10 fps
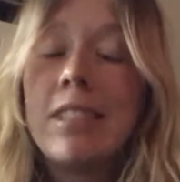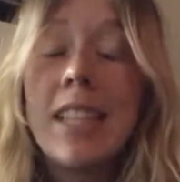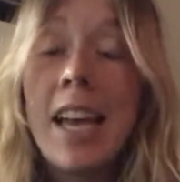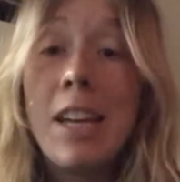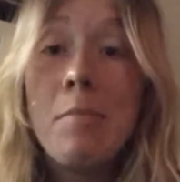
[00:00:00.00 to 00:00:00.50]

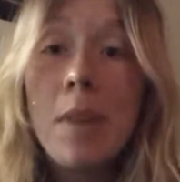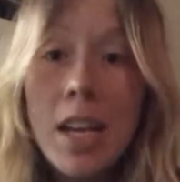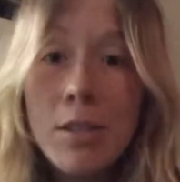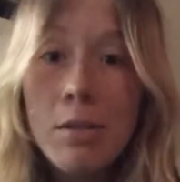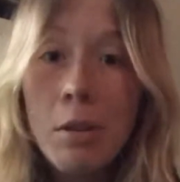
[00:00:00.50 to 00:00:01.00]
10
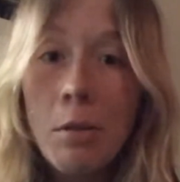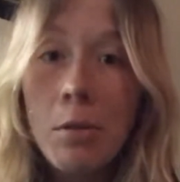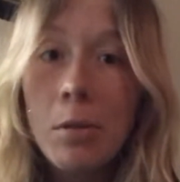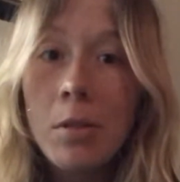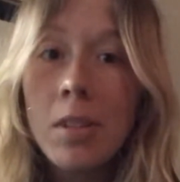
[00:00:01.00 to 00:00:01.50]
beds
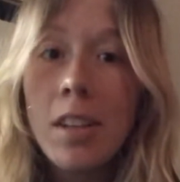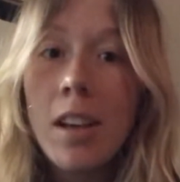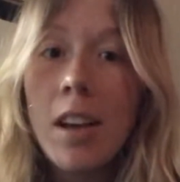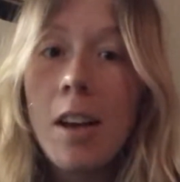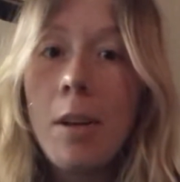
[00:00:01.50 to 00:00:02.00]
total
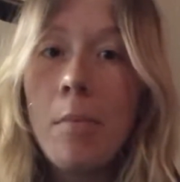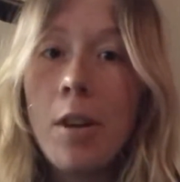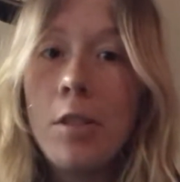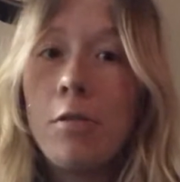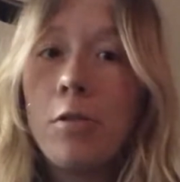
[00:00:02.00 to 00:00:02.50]
on
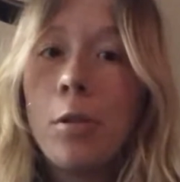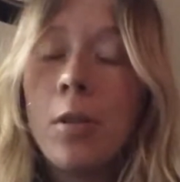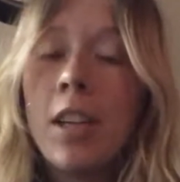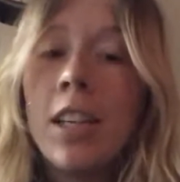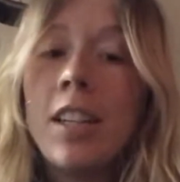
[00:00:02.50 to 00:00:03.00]
the floor,
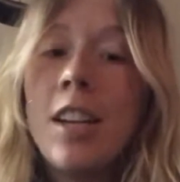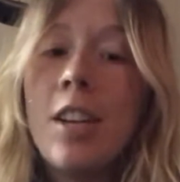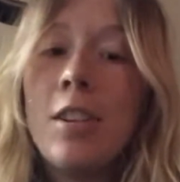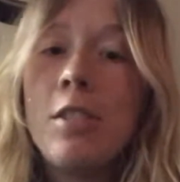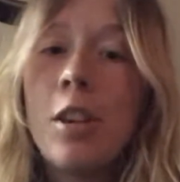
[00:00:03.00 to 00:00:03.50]

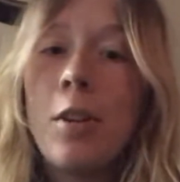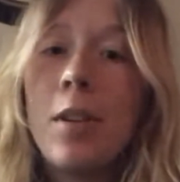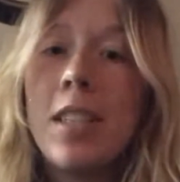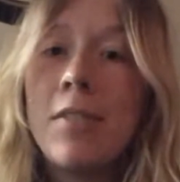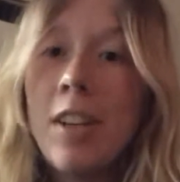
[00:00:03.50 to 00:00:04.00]
so
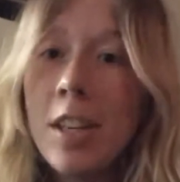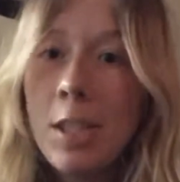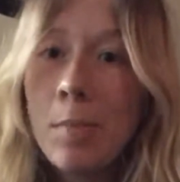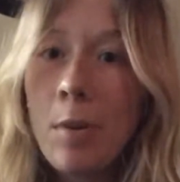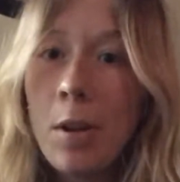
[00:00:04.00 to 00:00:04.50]
it's very
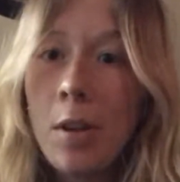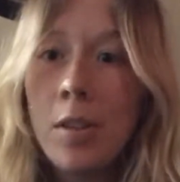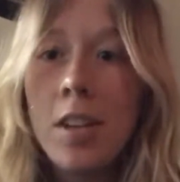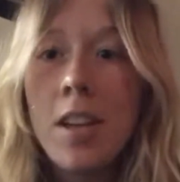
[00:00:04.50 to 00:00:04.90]
small.